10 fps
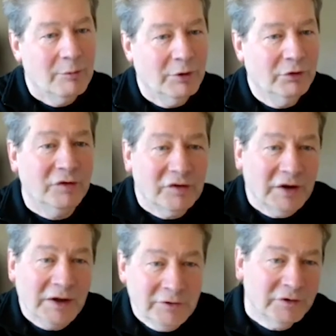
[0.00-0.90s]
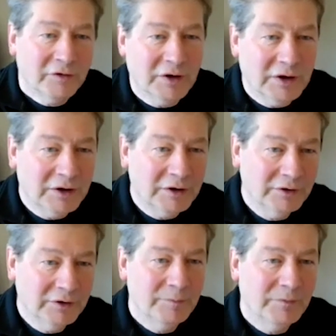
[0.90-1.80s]
But those standards
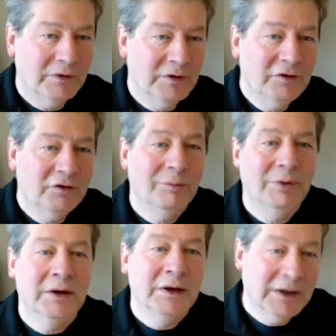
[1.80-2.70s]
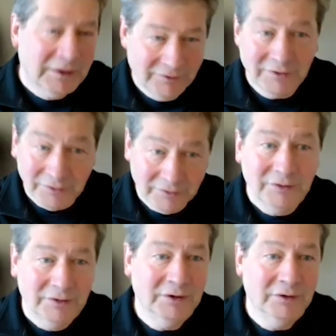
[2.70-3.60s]
need to be enacted
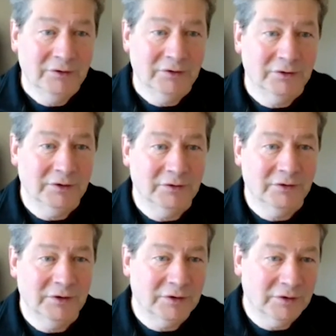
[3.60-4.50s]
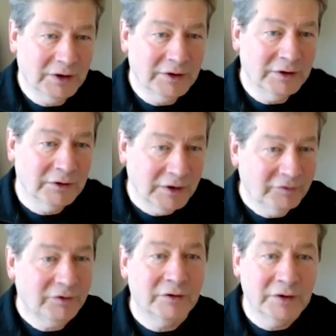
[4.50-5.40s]
into there. And
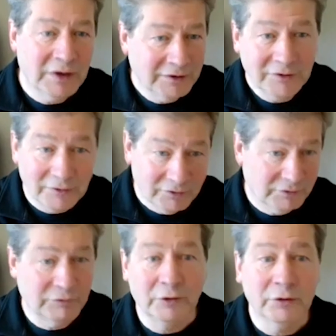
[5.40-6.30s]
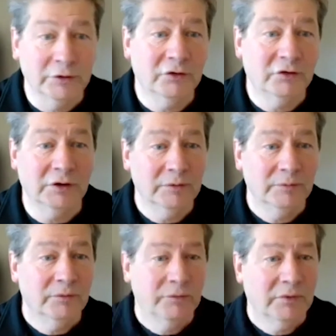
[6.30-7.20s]
unless they're enacted, they're voluntary.
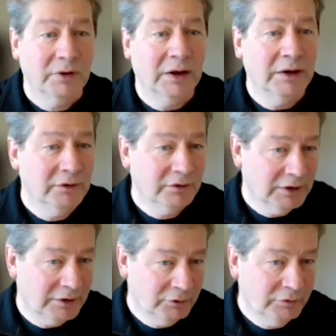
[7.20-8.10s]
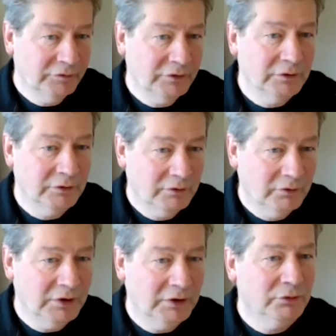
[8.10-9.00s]
And often
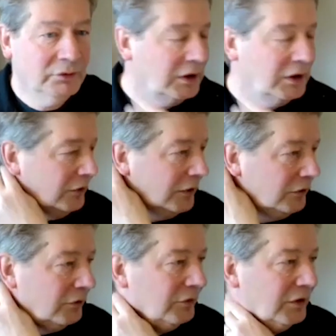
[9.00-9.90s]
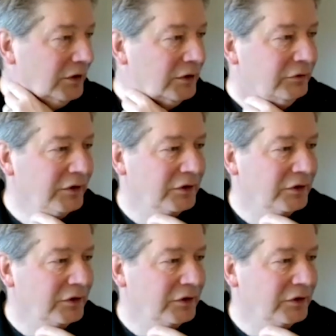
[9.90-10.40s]
they don't, you know, they're kind of